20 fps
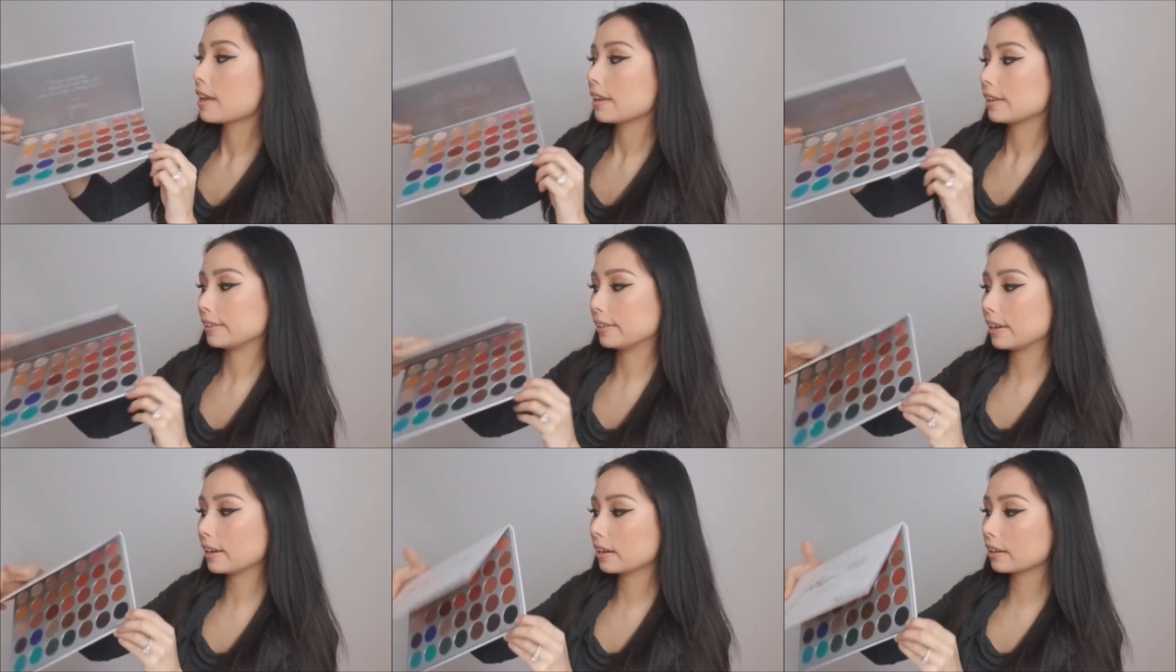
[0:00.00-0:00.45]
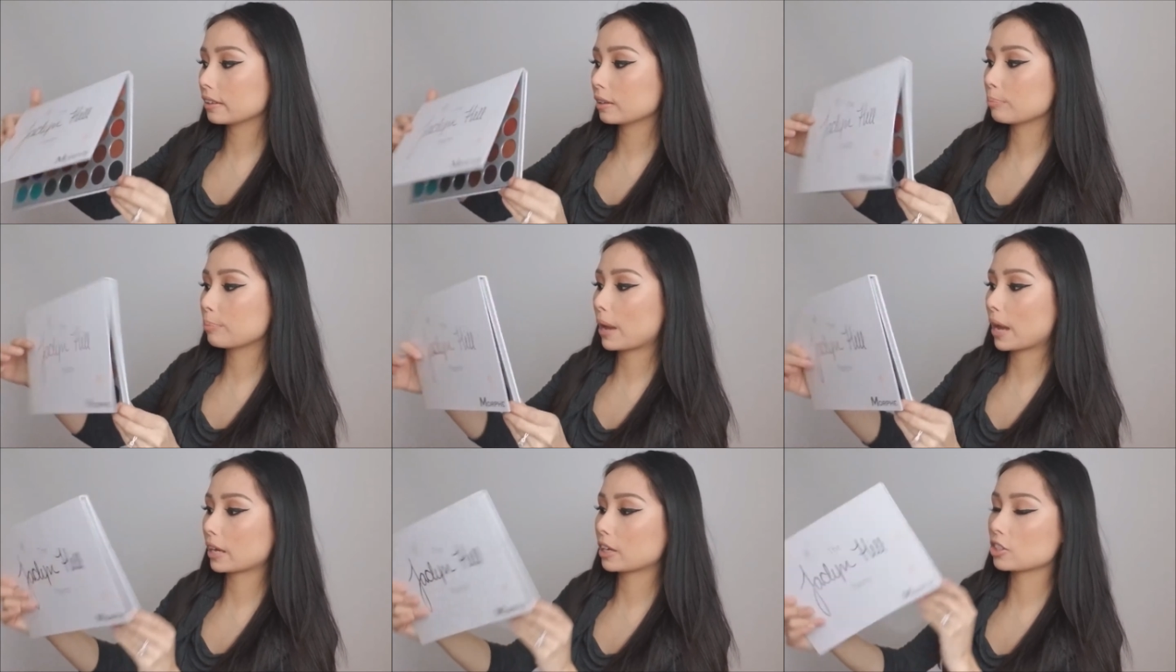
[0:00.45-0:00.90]
Yeah, the
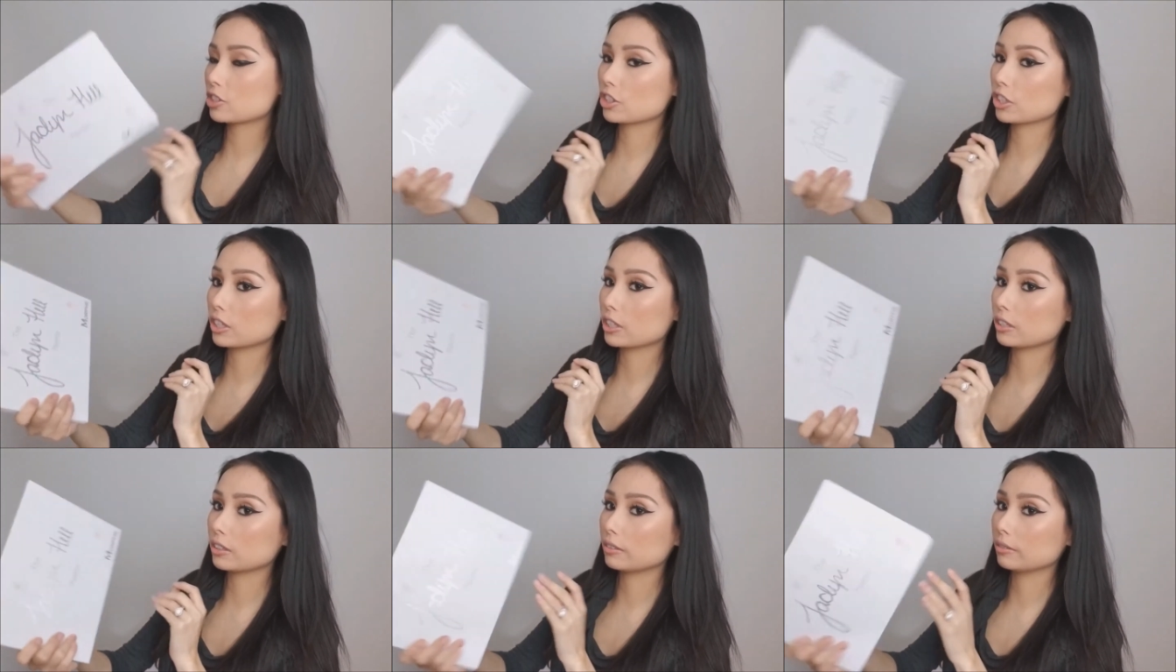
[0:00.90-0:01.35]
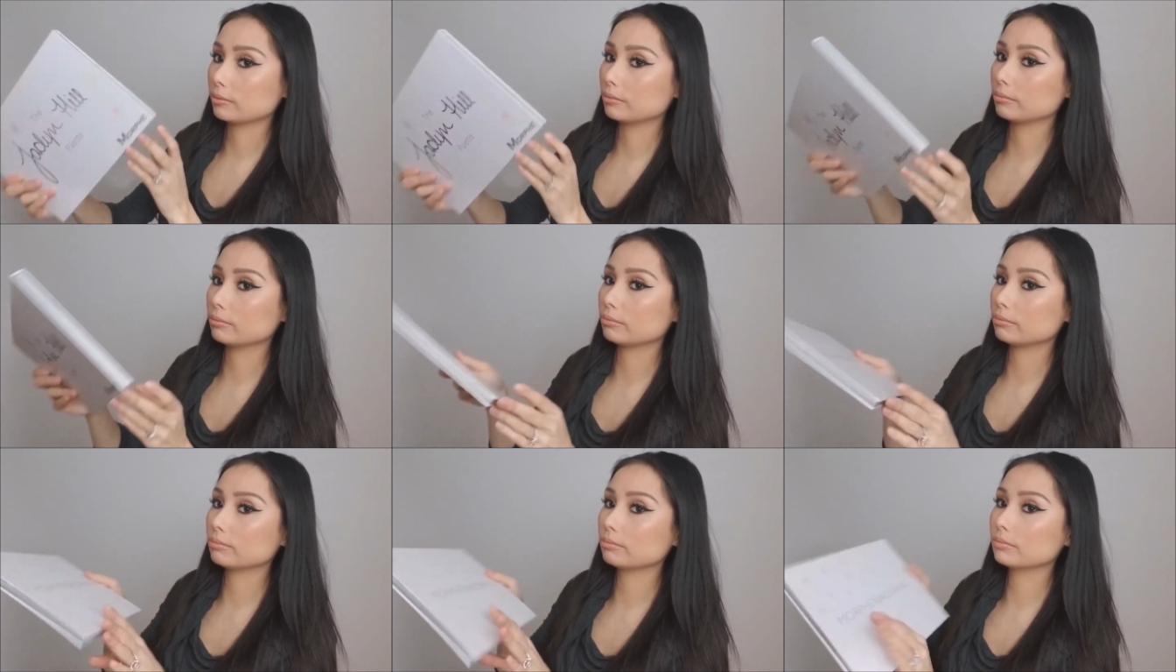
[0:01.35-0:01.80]
packaging,
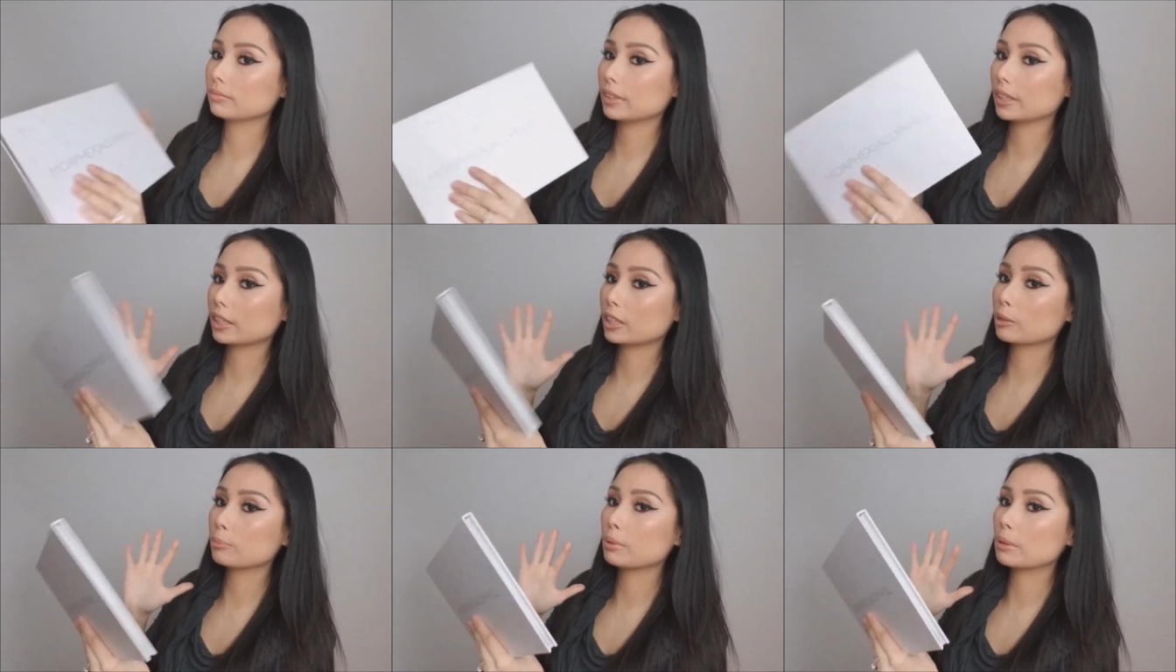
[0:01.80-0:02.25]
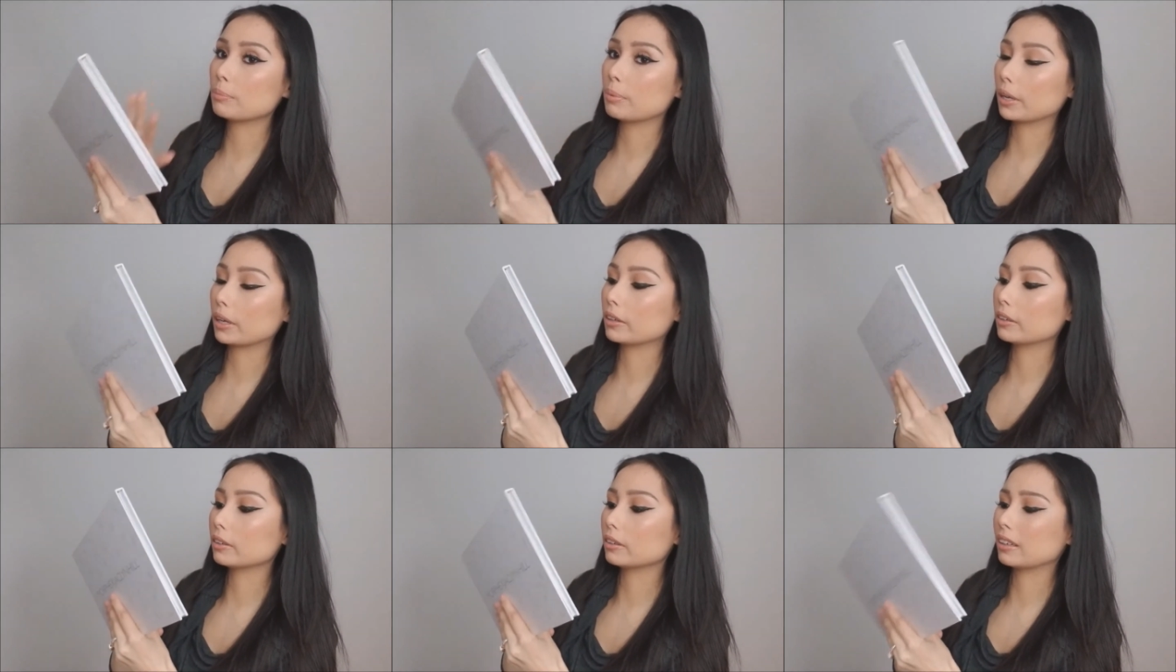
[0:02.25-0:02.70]
it could be
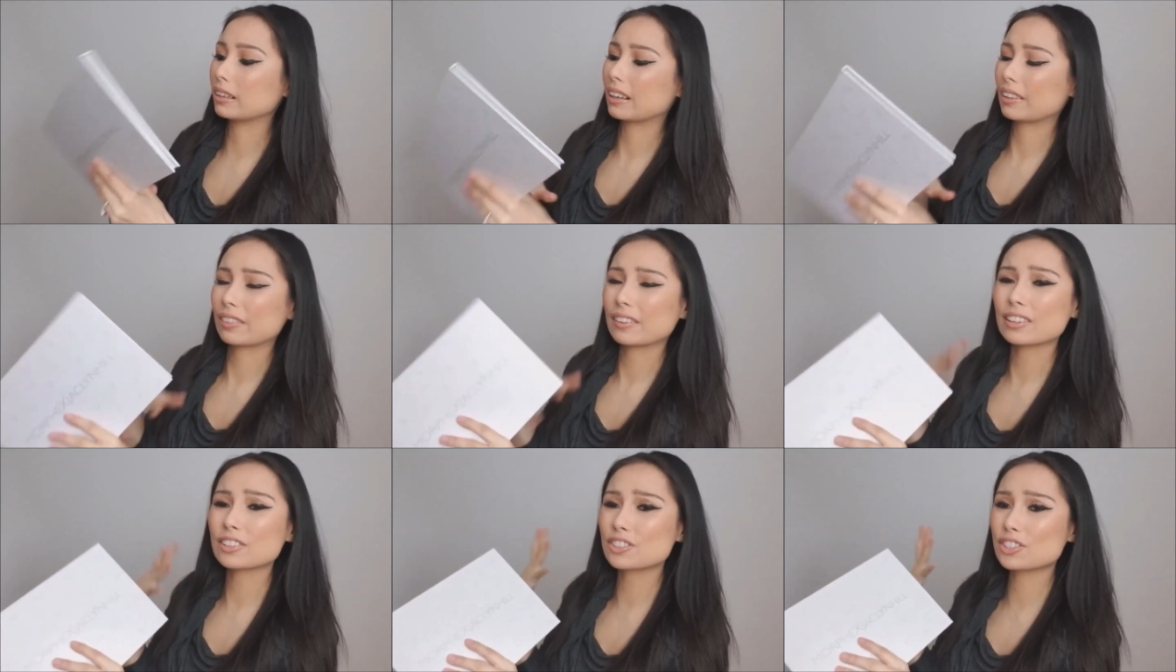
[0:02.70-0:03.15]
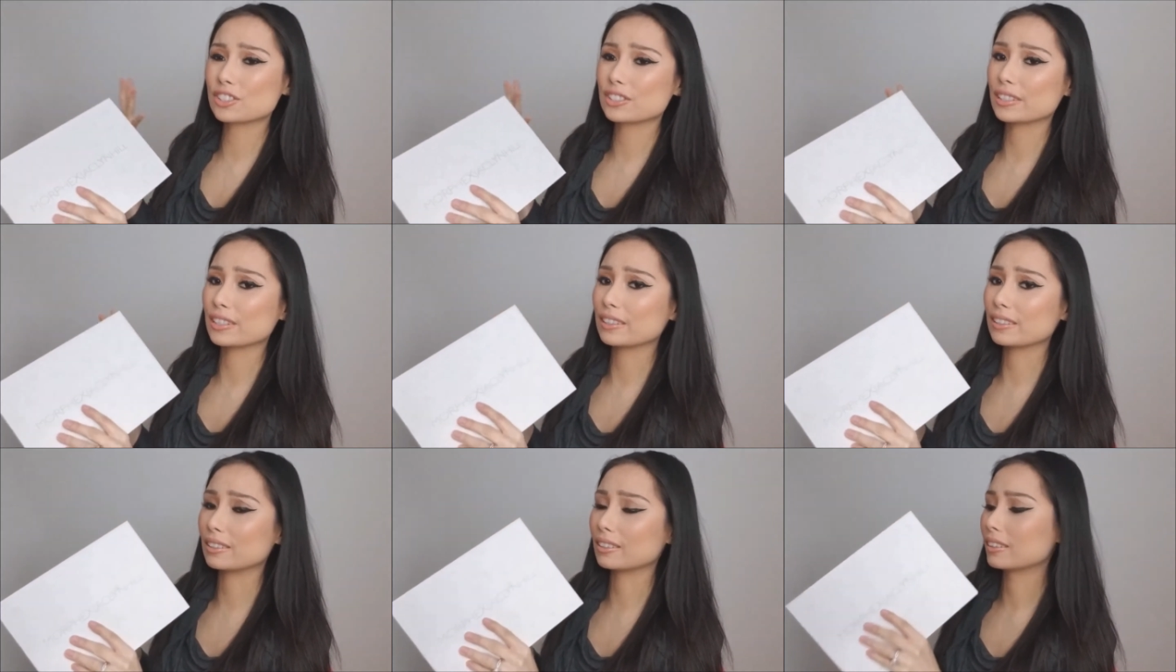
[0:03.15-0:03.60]
better, and I think she
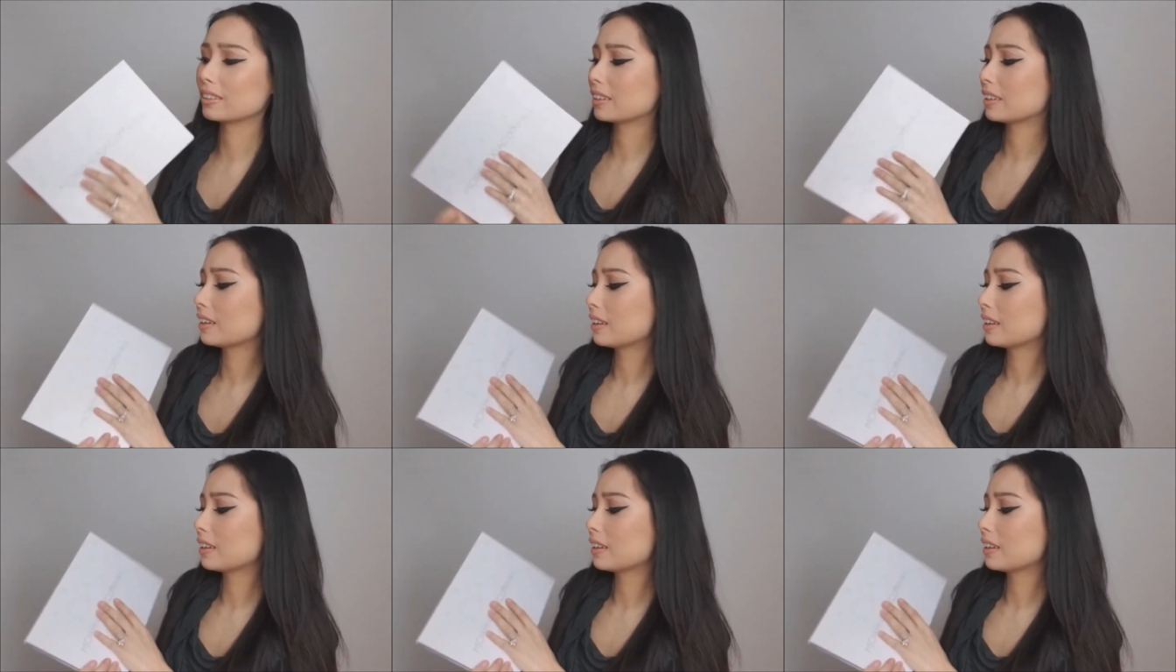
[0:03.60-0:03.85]
did